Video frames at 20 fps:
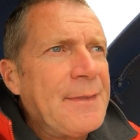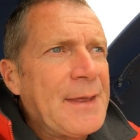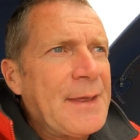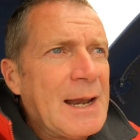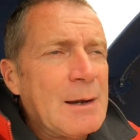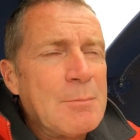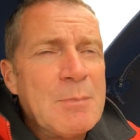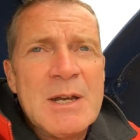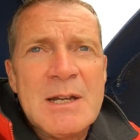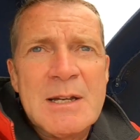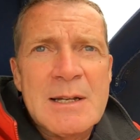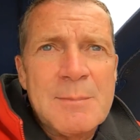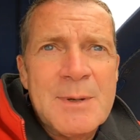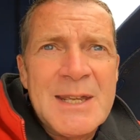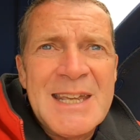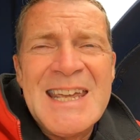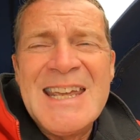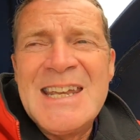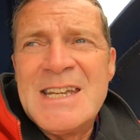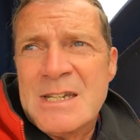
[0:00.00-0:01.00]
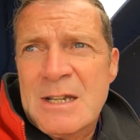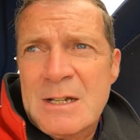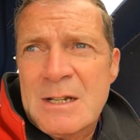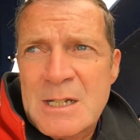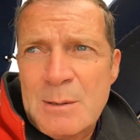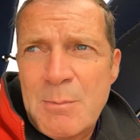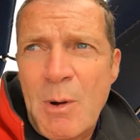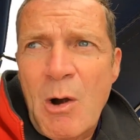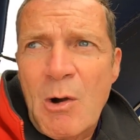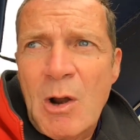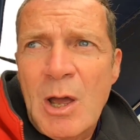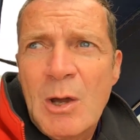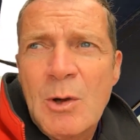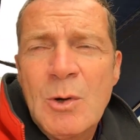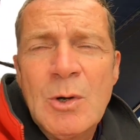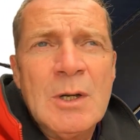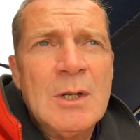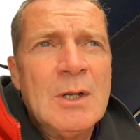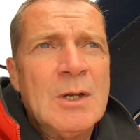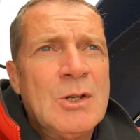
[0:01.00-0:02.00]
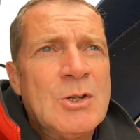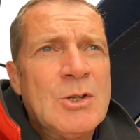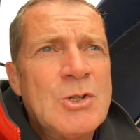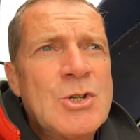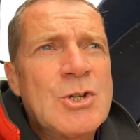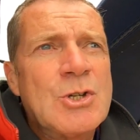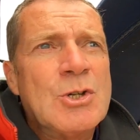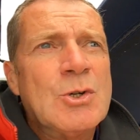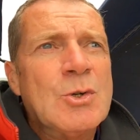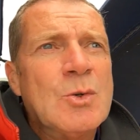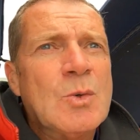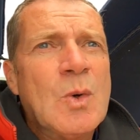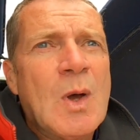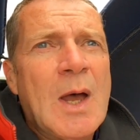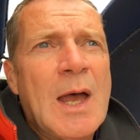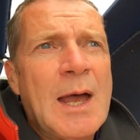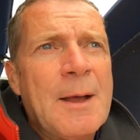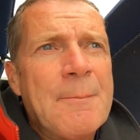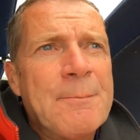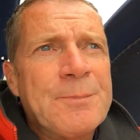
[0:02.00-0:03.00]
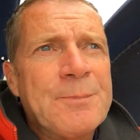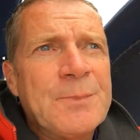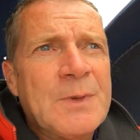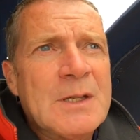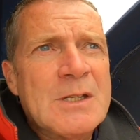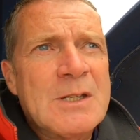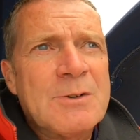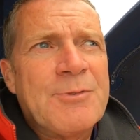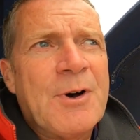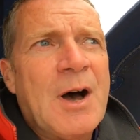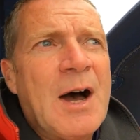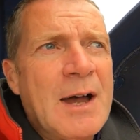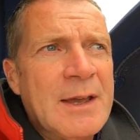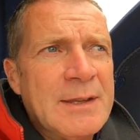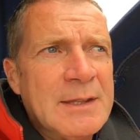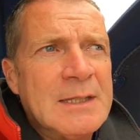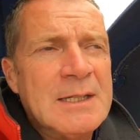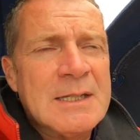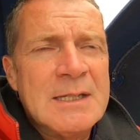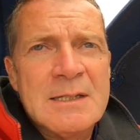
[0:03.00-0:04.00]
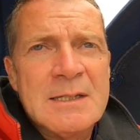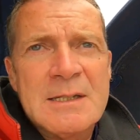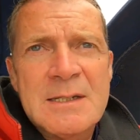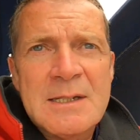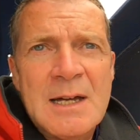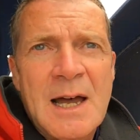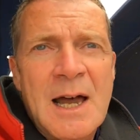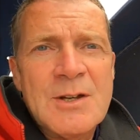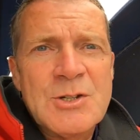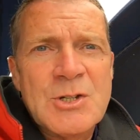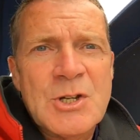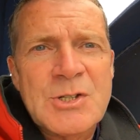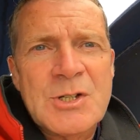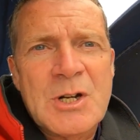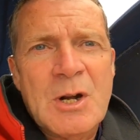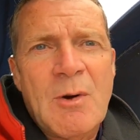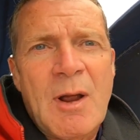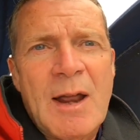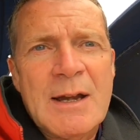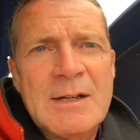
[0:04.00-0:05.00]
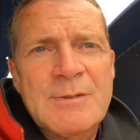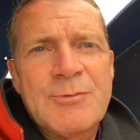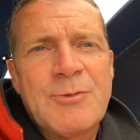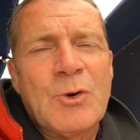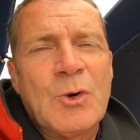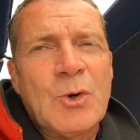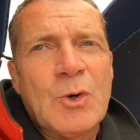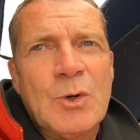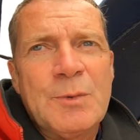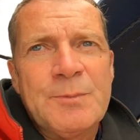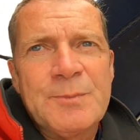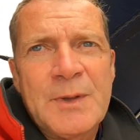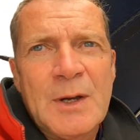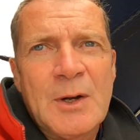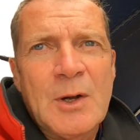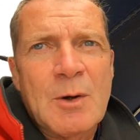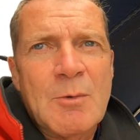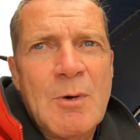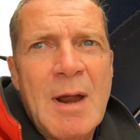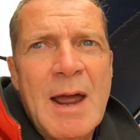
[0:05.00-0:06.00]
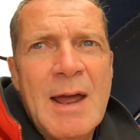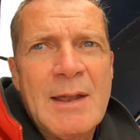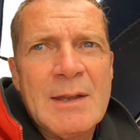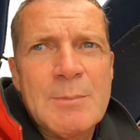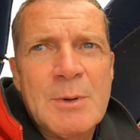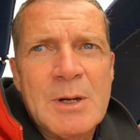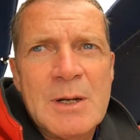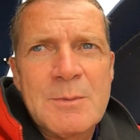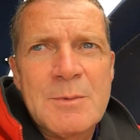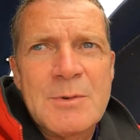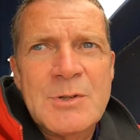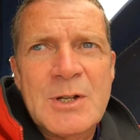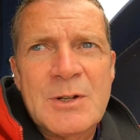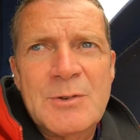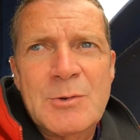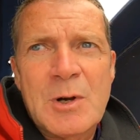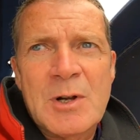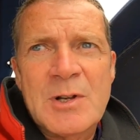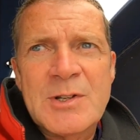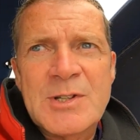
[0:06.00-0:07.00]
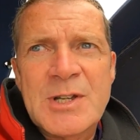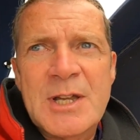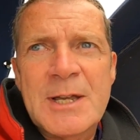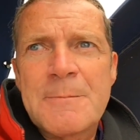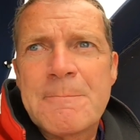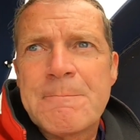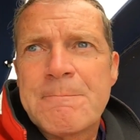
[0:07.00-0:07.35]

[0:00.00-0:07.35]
That'll be easier tomorrow to find the tide just correct for going round the bottom of South Ronse.